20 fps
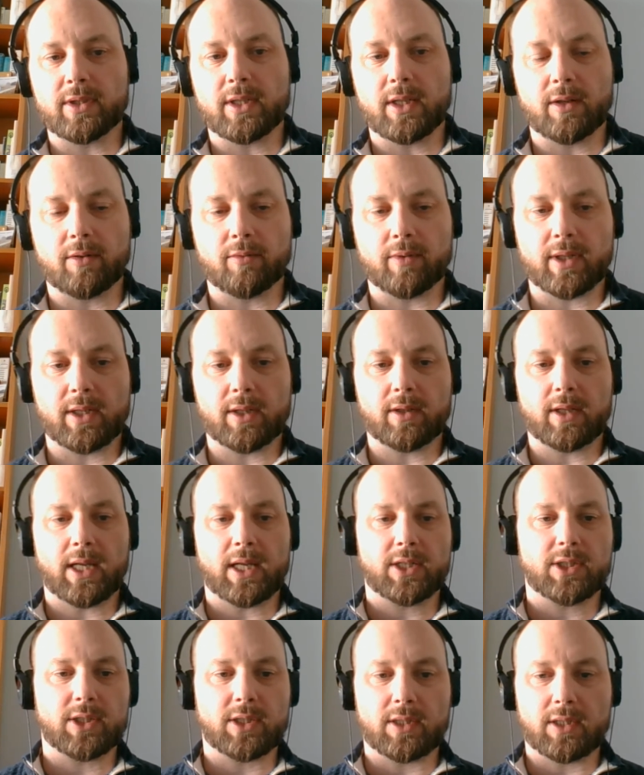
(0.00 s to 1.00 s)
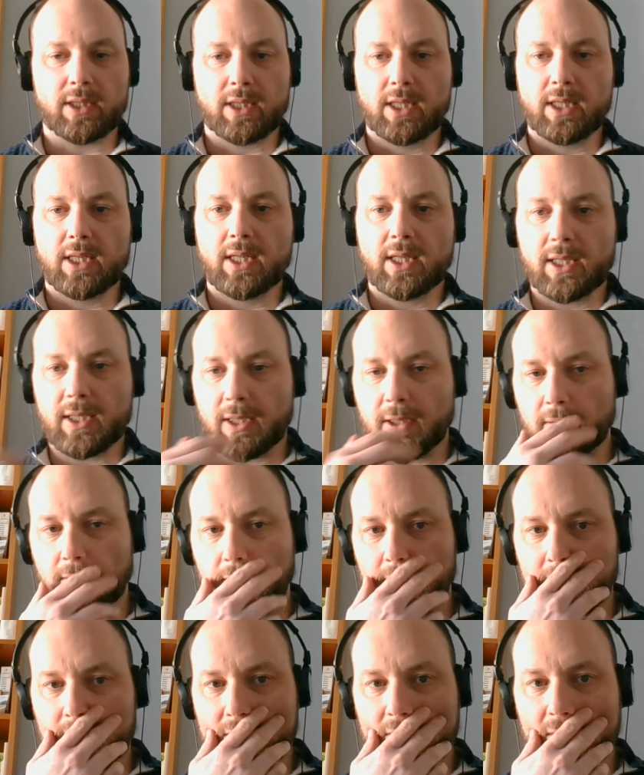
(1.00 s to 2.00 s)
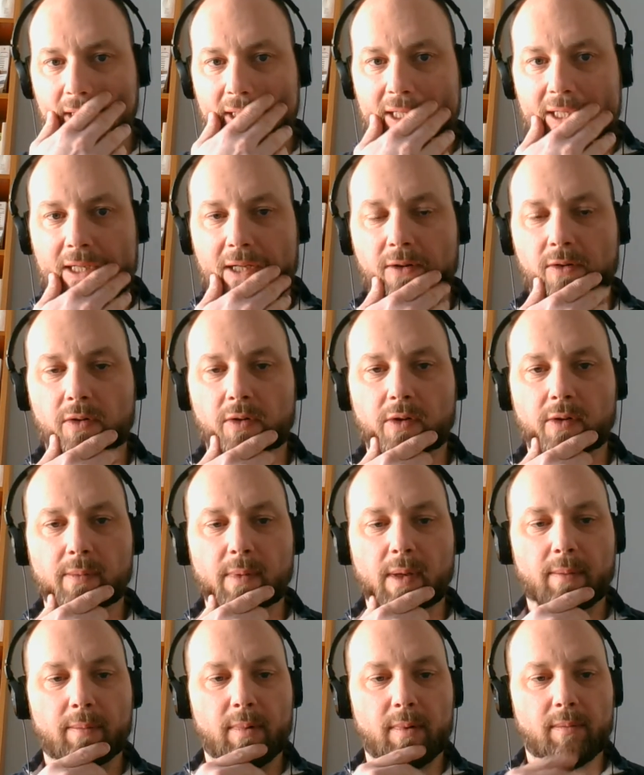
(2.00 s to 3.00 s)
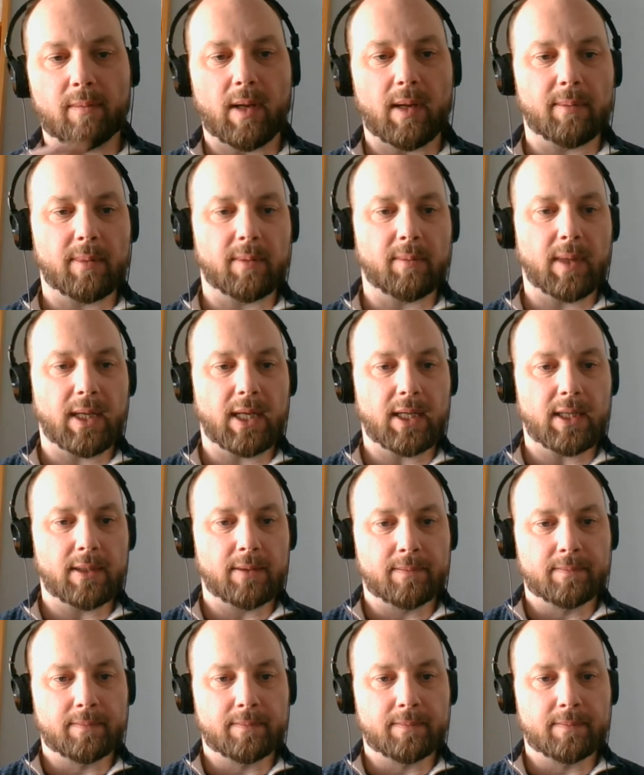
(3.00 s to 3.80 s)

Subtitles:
a real action, a striking out or amendment may be made.